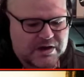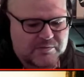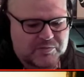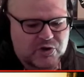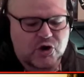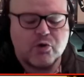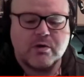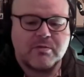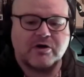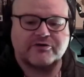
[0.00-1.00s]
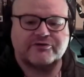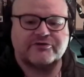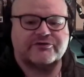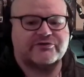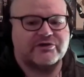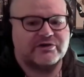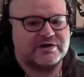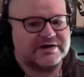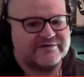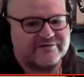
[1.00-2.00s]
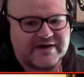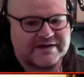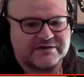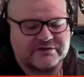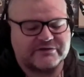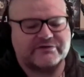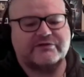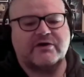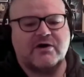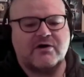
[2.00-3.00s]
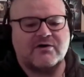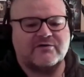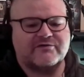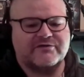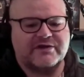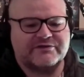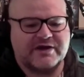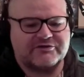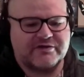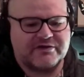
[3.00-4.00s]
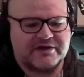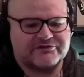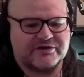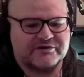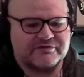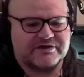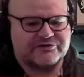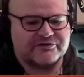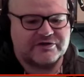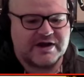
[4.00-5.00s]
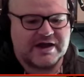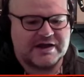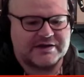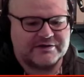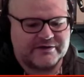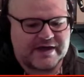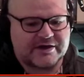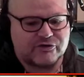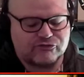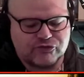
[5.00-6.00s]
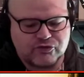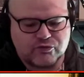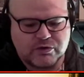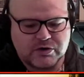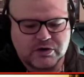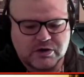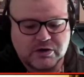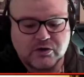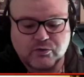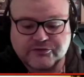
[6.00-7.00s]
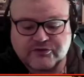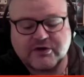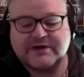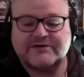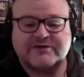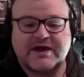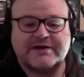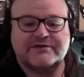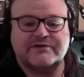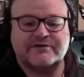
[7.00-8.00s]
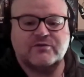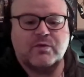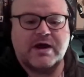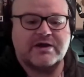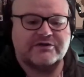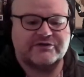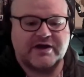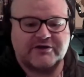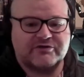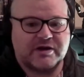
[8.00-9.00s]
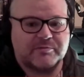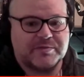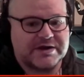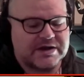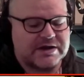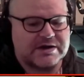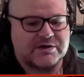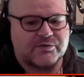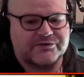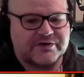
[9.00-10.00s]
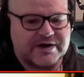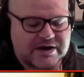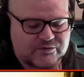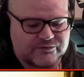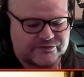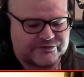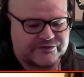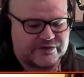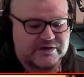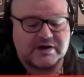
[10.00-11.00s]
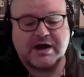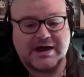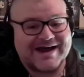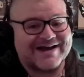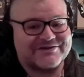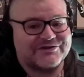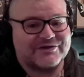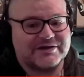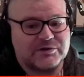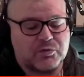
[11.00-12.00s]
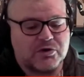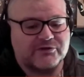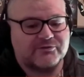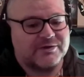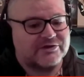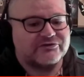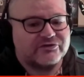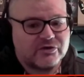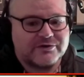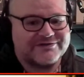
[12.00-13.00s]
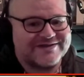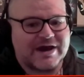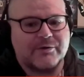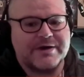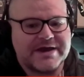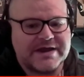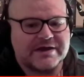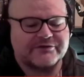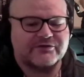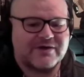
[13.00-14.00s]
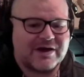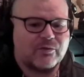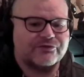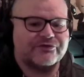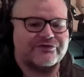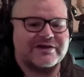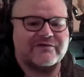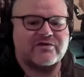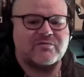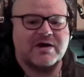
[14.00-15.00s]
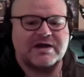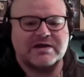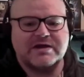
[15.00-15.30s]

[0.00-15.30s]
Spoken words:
But who amongst us certainly fans of Star Trek The Next Generation and that crew was not excited when Star Trek Picard was announced? I certainly was. Well, the show is now here, so I wanted to give you my